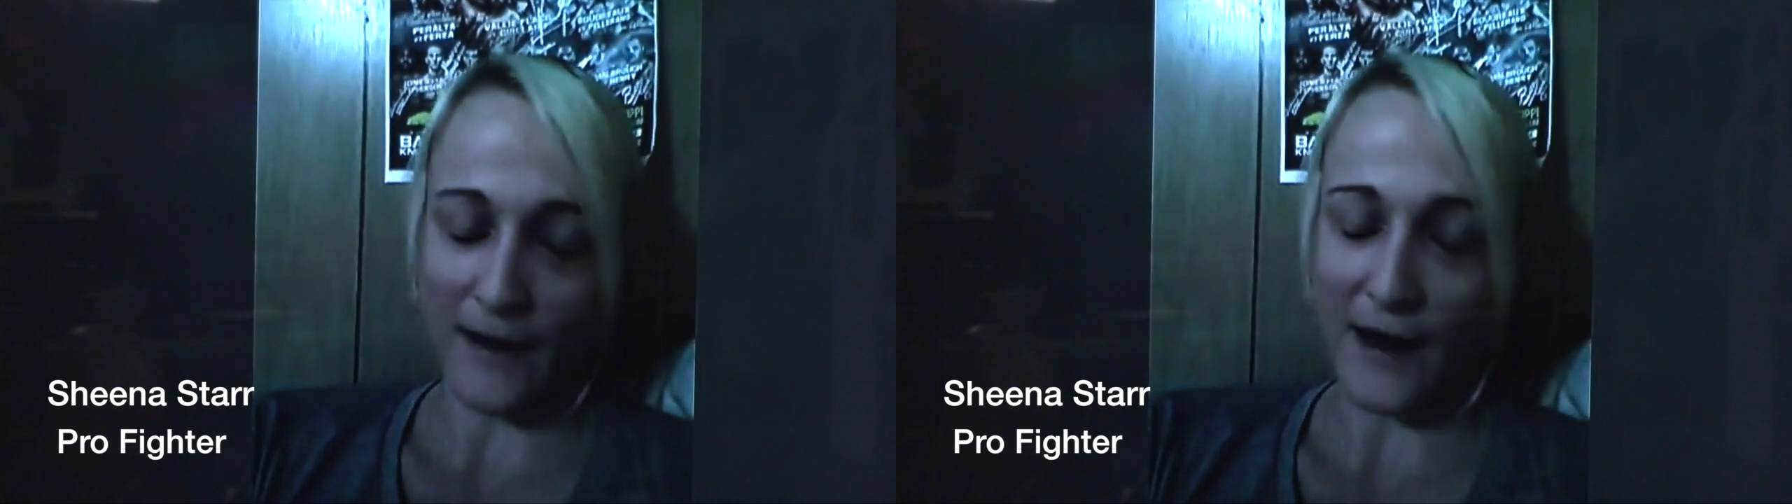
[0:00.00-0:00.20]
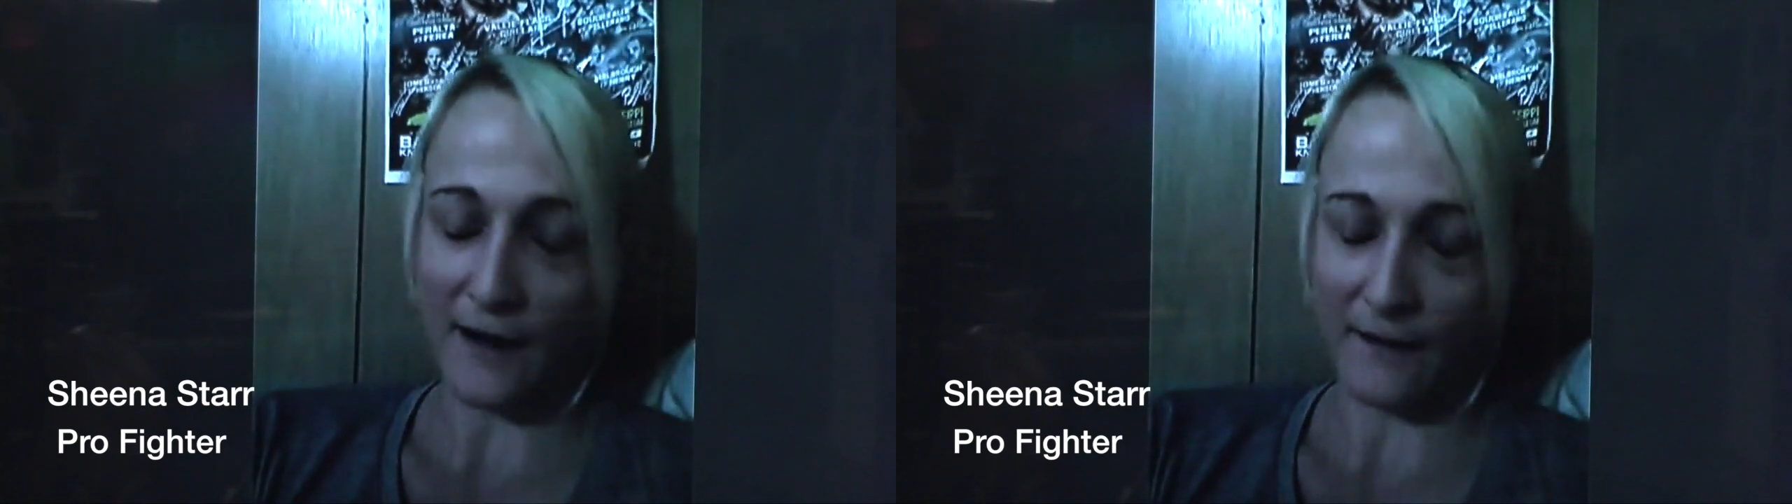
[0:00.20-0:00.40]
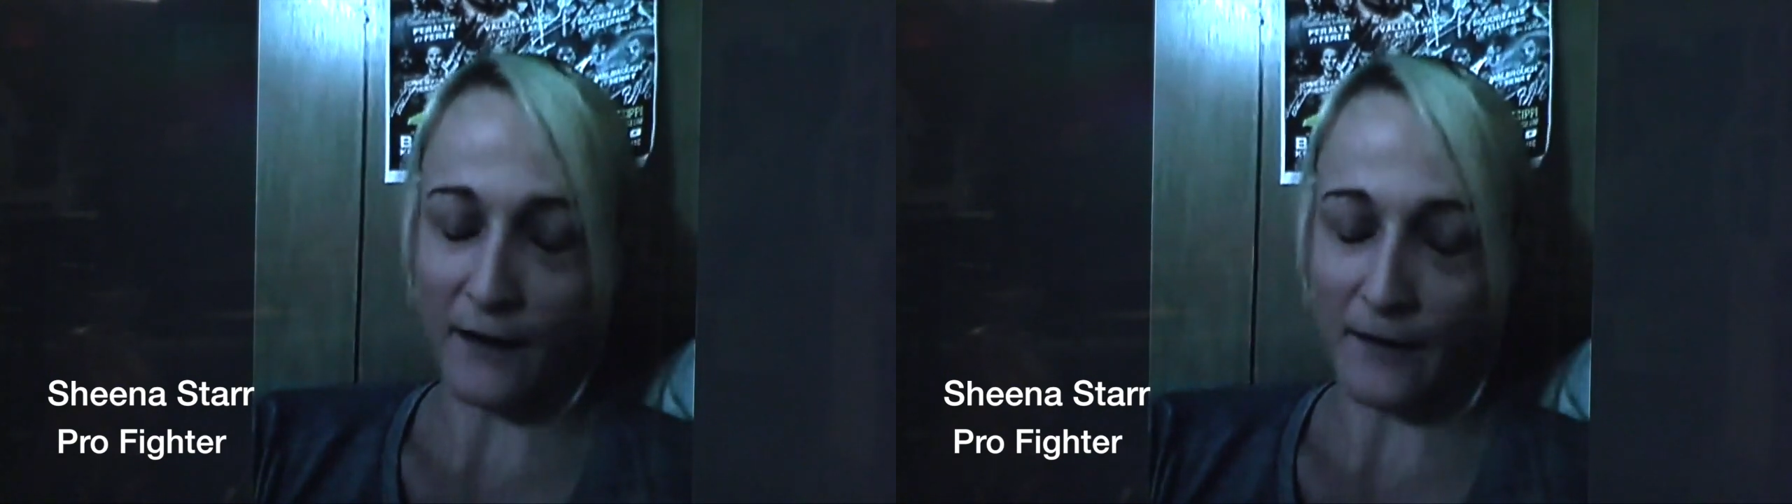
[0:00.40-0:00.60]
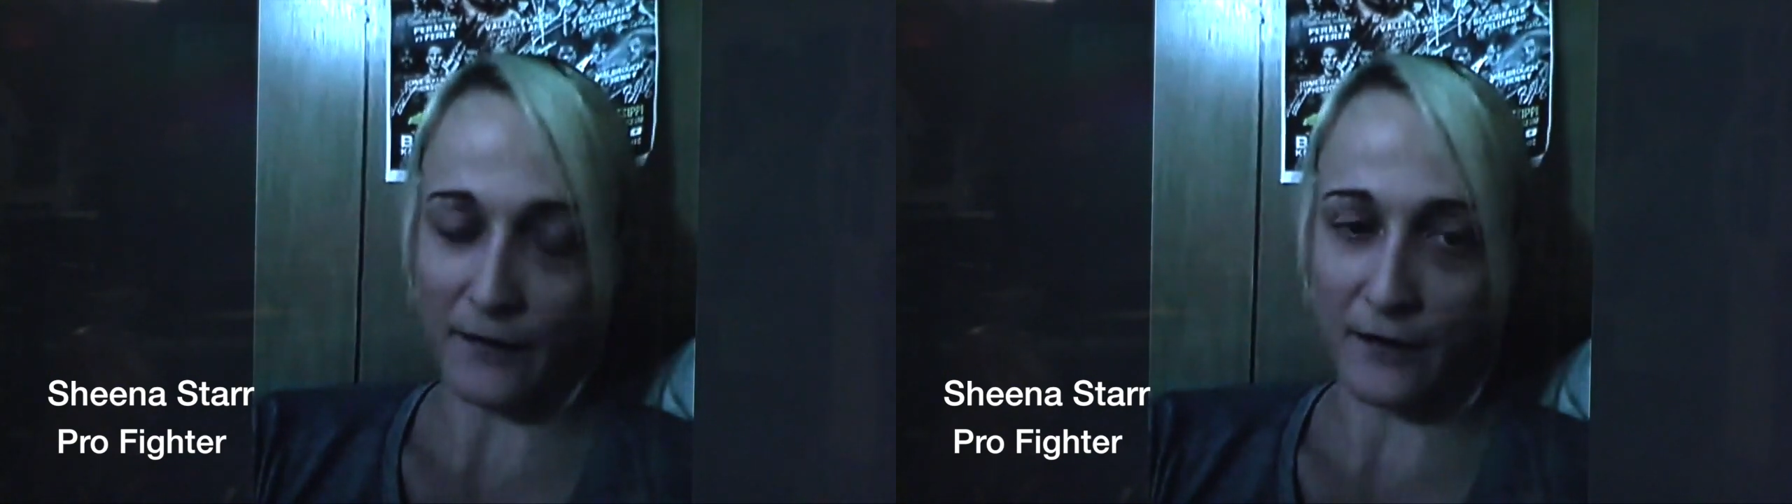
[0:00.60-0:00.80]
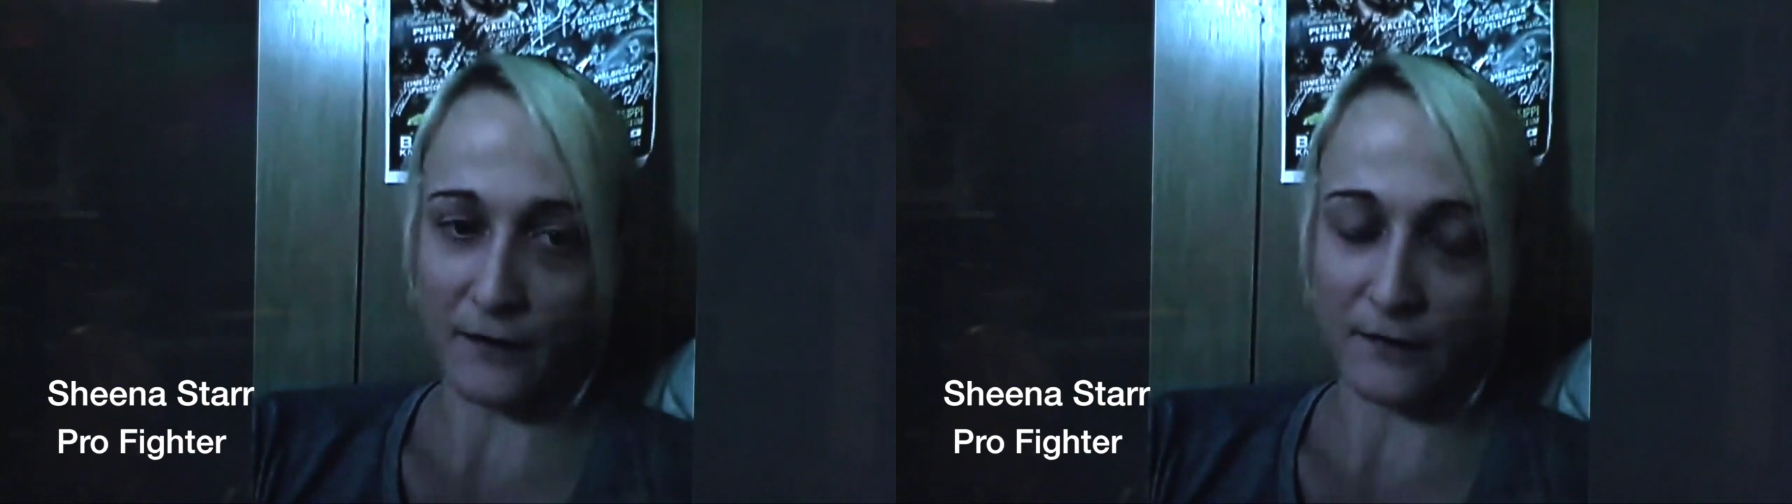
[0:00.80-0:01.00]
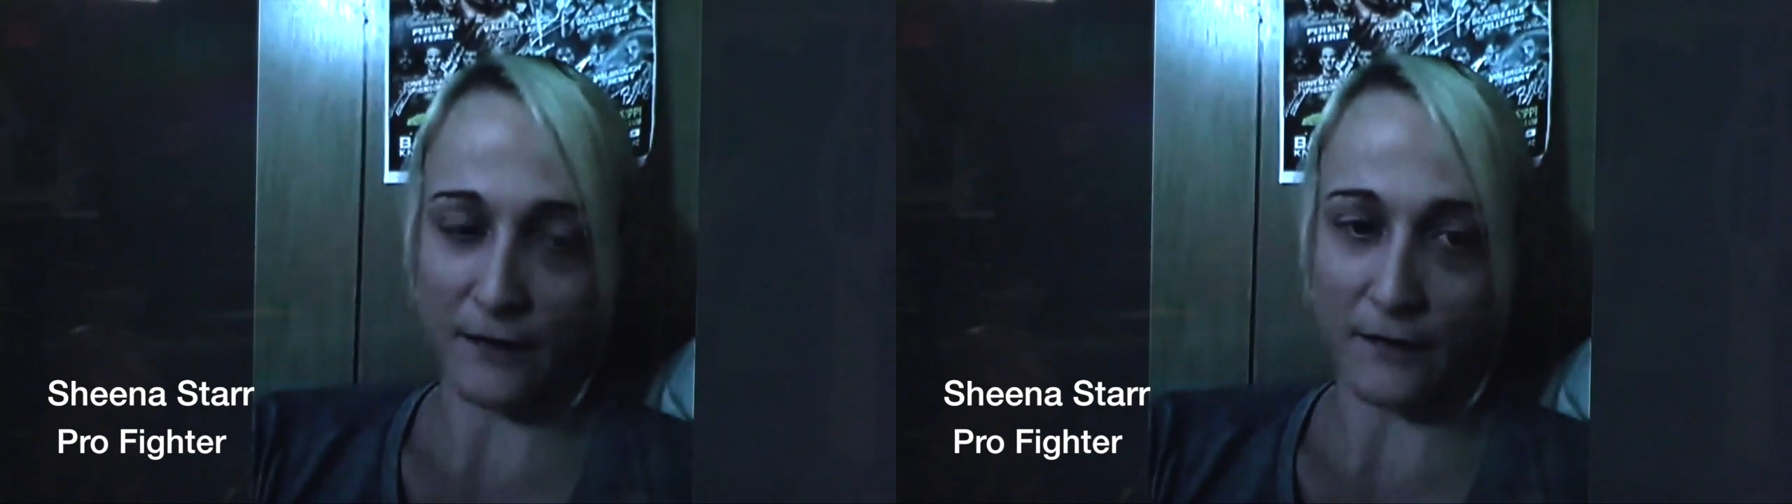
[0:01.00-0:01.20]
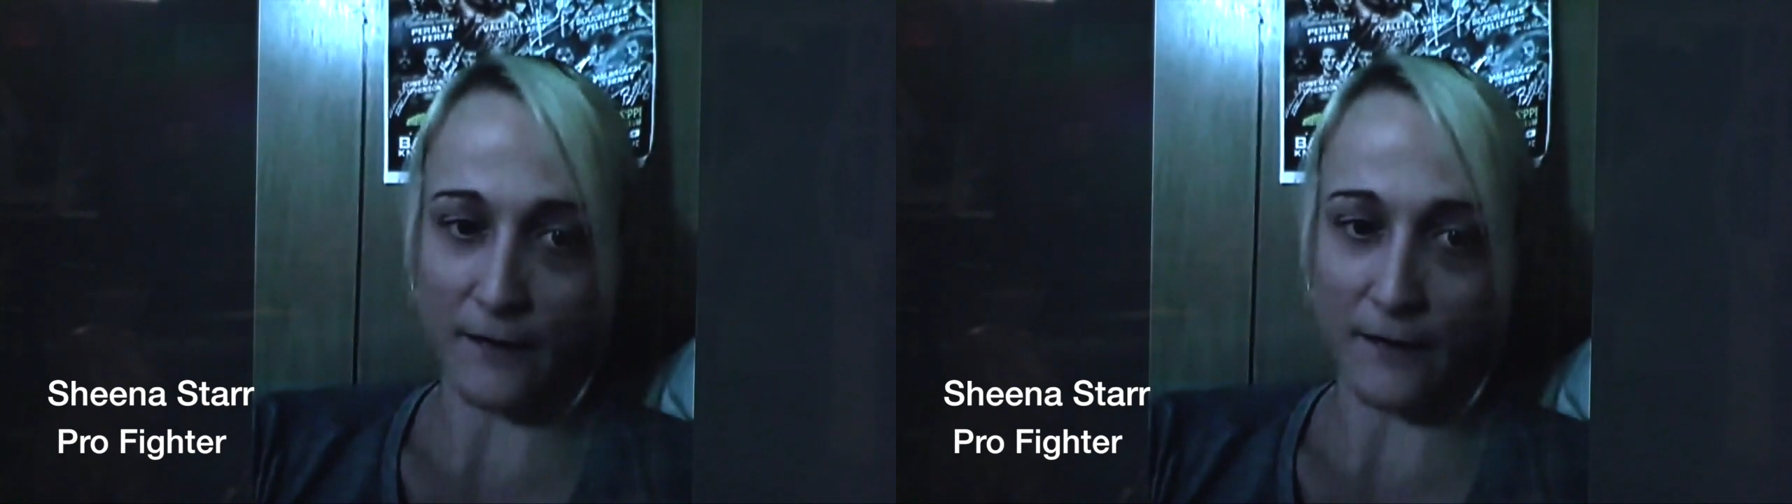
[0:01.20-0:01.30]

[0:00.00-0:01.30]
bad a couple of years ago,